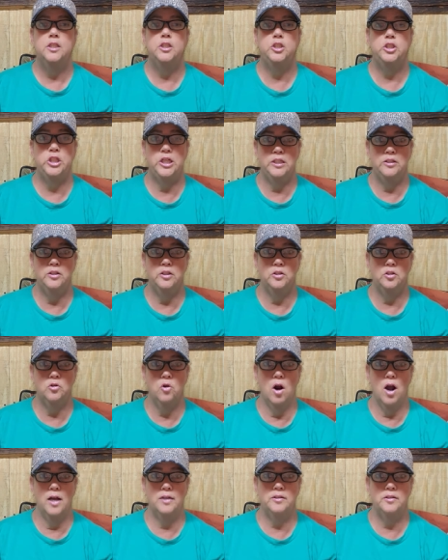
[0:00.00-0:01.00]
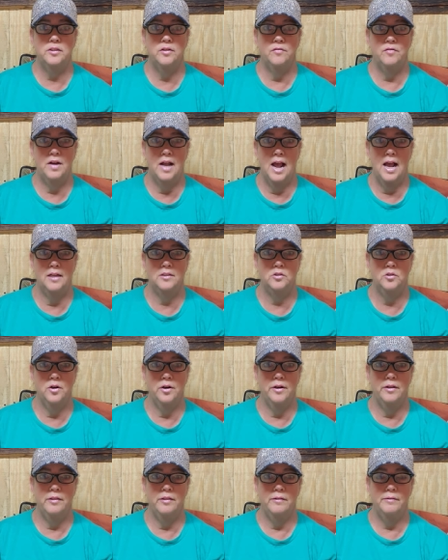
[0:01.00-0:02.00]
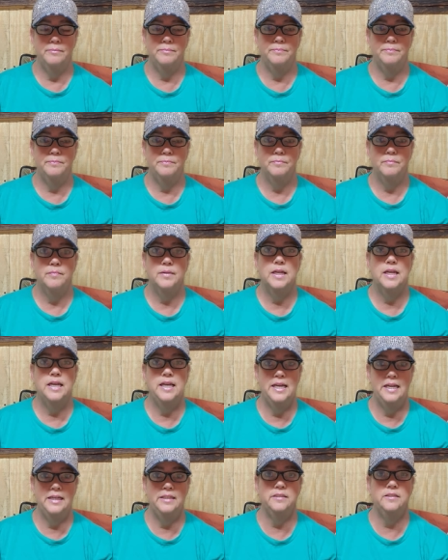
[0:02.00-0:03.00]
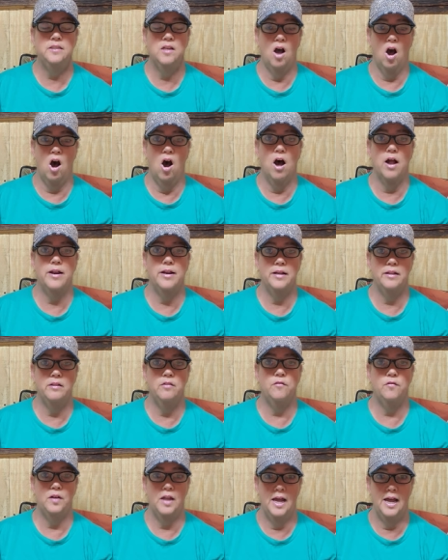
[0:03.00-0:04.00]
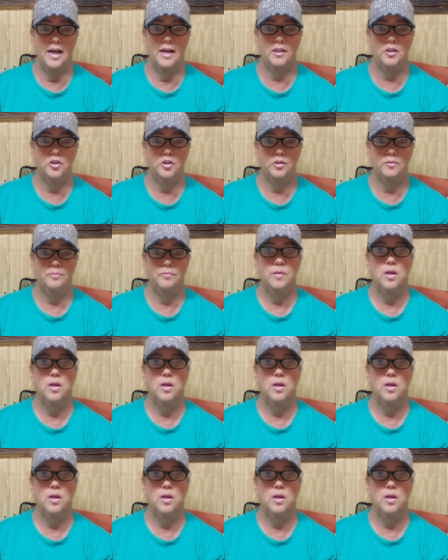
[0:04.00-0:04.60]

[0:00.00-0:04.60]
Jesus Christ of Nazareth is God in the flesh.